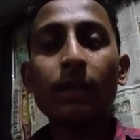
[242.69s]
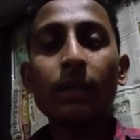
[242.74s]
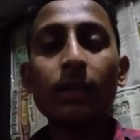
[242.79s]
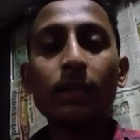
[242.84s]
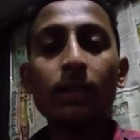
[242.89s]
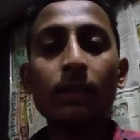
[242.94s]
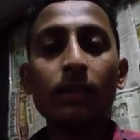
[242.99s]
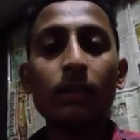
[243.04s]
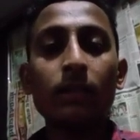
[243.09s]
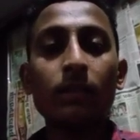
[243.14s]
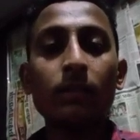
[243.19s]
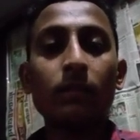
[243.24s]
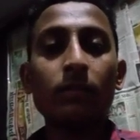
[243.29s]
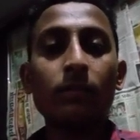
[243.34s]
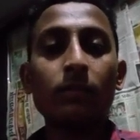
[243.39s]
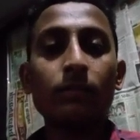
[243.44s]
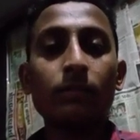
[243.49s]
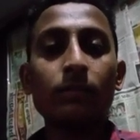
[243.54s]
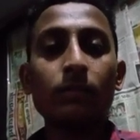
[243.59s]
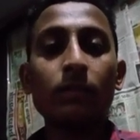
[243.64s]
any
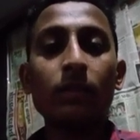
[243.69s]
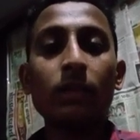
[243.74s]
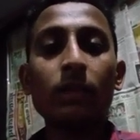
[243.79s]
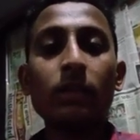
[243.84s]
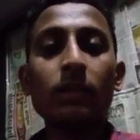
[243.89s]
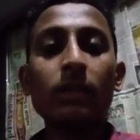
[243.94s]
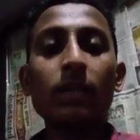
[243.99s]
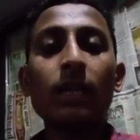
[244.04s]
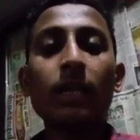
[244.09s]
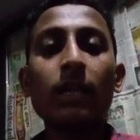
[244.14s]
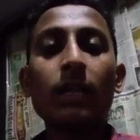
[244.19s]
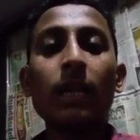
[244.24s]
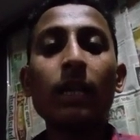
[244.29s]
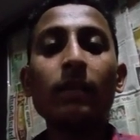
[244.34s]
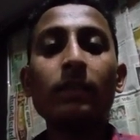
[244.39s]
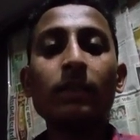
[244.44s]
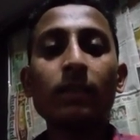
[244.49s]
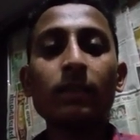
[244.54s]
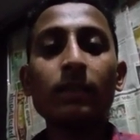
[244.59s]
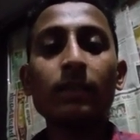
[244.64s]
nested
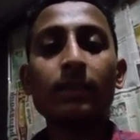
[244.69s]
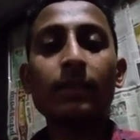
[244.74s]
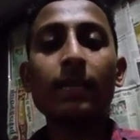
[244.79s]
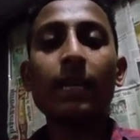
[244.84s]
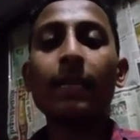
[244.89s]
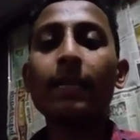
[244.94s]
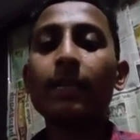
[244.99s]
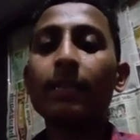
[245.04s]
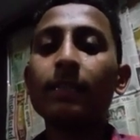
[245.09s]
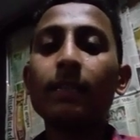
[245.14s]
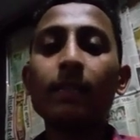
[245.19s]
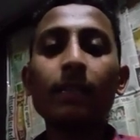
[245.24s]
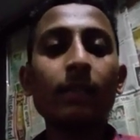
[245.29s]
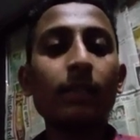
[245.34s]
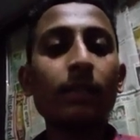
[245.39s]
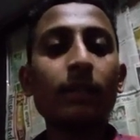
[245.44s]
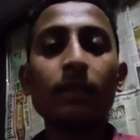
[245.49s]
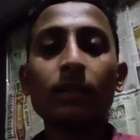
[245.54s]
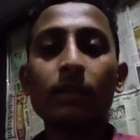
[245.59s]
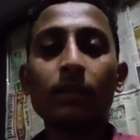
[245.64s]
class as a static, then
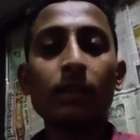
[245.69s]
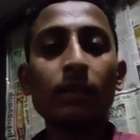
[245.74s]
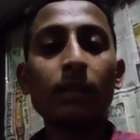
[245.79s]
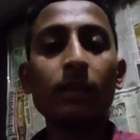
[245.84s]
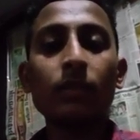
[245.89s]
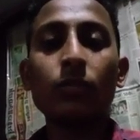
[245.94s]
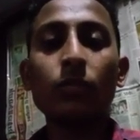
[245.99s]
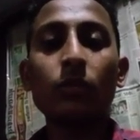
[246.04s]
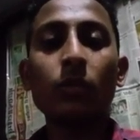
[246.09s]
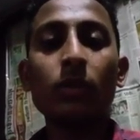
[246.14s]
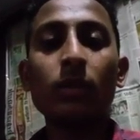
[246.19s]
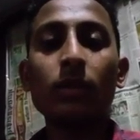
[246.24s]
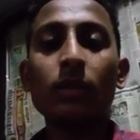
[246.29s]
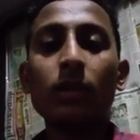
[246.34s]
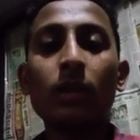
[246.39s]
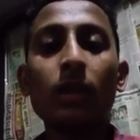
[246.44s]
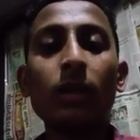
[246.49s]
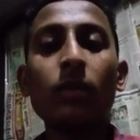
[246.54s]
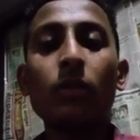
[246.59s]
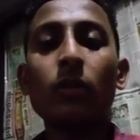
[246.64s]
it would
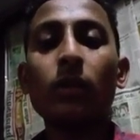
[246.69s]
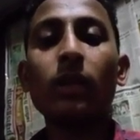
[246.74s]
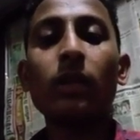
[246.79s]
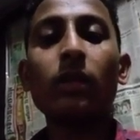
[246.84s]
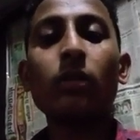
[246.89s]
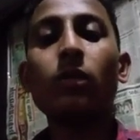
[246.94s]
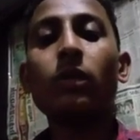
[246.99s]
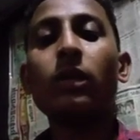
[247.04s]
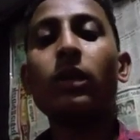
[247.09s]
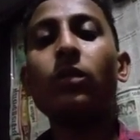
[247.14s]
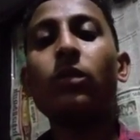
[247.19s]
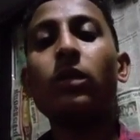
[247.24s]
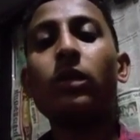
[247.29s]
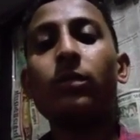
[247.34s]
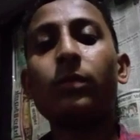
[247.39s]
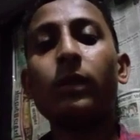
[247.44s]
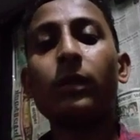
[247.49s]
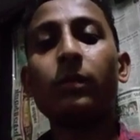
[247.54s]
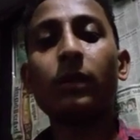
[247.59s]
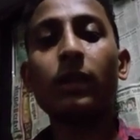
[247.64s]
allocate only
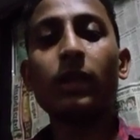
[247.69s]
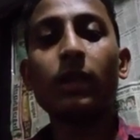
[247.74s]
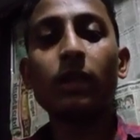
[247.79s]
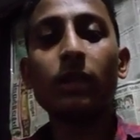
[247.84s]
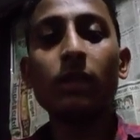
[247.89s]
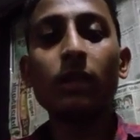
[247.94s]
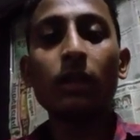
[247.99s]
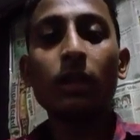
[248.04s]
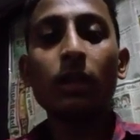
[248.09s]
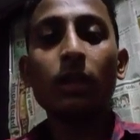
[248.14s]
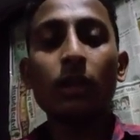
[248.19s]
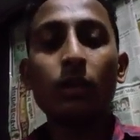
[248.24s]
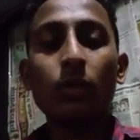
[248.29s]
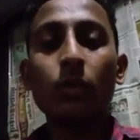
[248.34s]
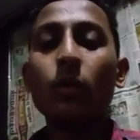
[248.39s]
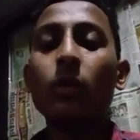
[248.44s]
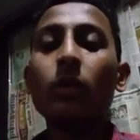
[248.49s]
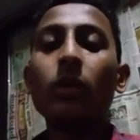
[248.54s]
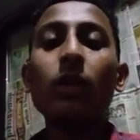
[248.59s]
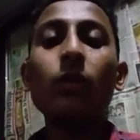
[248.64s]
one memory,
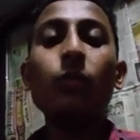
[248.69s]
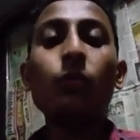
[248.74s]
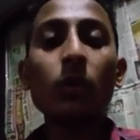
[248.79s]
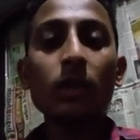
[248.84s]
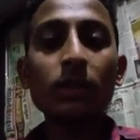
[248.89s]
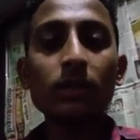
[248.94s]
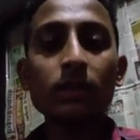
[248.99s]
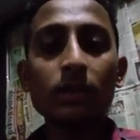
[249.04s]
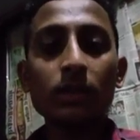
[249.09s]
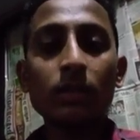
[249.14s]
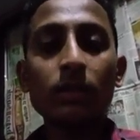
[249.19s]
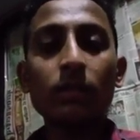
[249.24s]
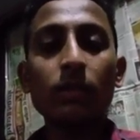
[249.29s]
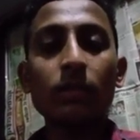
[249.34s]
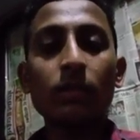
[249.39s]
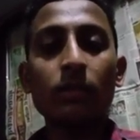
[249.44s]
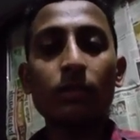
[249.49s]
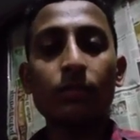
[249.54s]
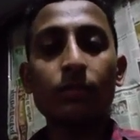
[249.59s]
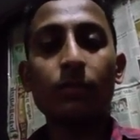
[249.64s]
only once
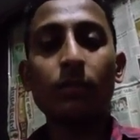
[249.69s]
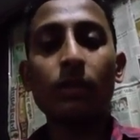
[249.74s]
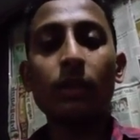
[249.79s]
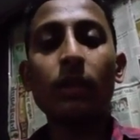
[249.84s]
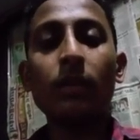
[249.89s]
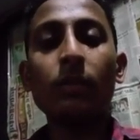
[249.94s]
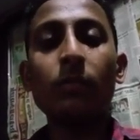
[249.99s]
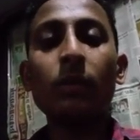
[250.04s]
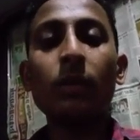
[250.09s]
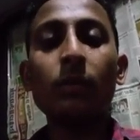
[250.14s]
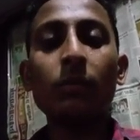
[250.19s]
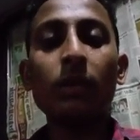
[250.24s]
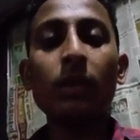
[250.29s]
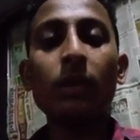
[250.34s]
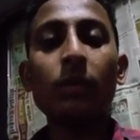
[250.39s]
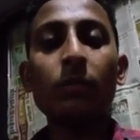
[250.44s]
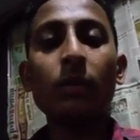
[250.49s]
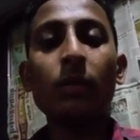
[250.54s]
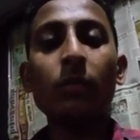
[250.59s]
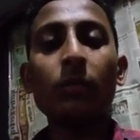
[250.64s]
in a
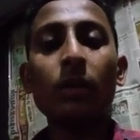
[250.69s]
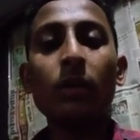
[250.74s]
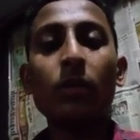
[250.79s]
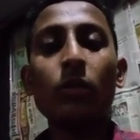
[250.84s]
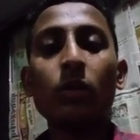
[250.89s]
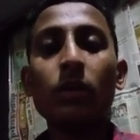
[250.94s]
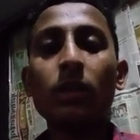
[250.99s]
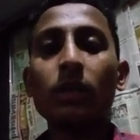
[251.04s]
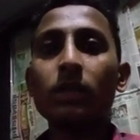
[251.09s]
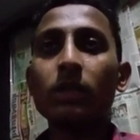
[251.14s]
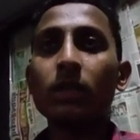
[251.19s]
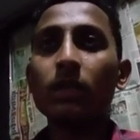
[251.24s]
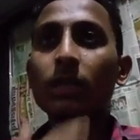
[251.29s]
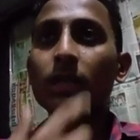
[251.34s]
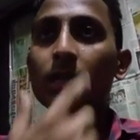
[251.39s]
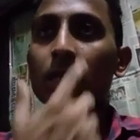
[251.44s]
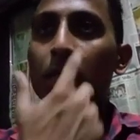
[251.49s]
memory location.